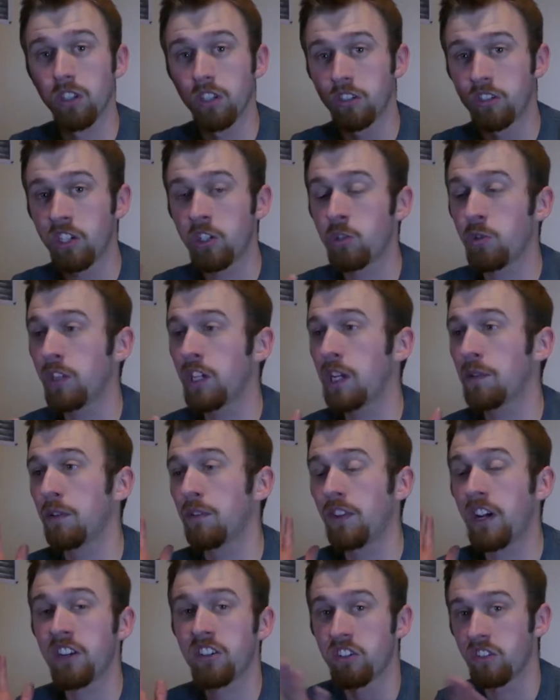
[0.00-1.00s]
a sensory
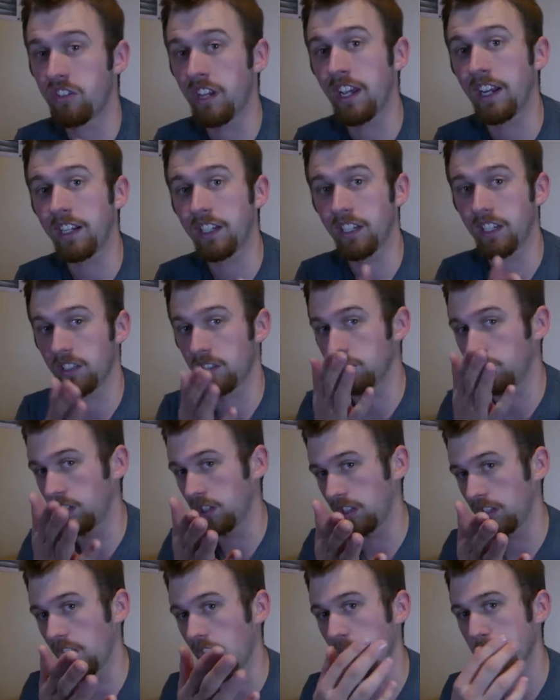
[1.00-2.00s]
deprivation tank in one
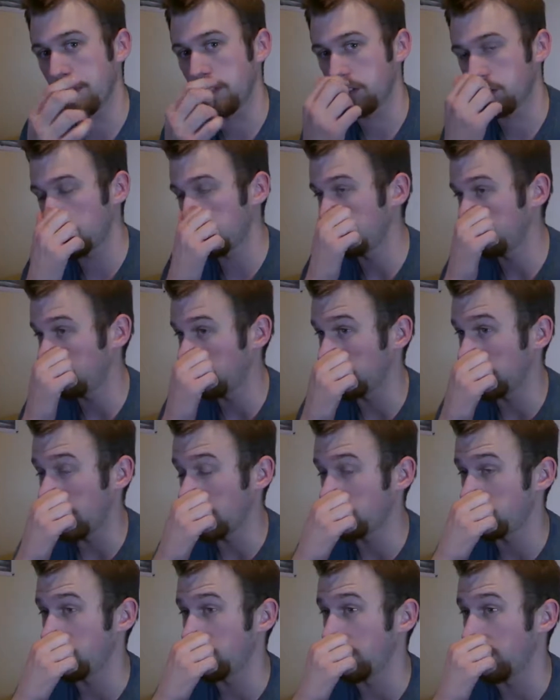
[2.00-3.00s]
of the comments from
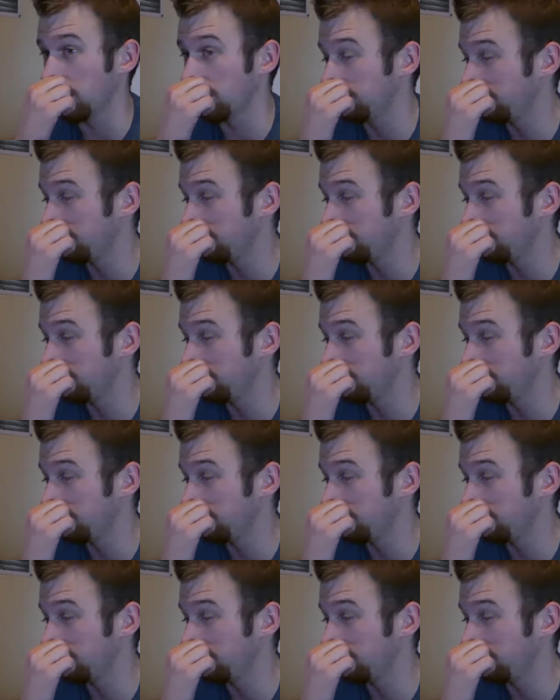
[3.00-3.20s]
last video,